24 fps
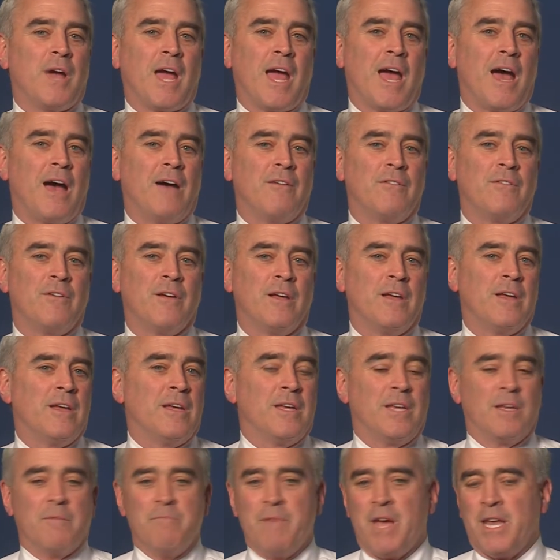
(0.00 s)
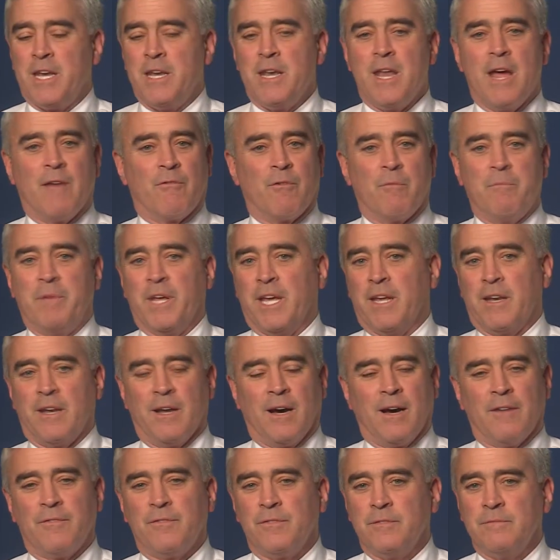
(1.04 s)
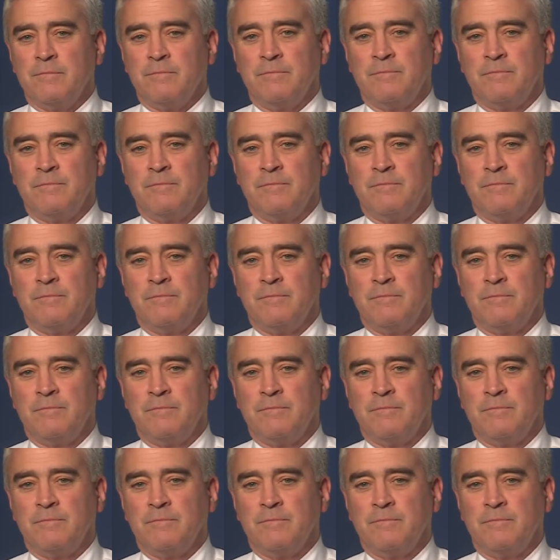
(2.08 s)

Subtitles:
have, it may never be enough.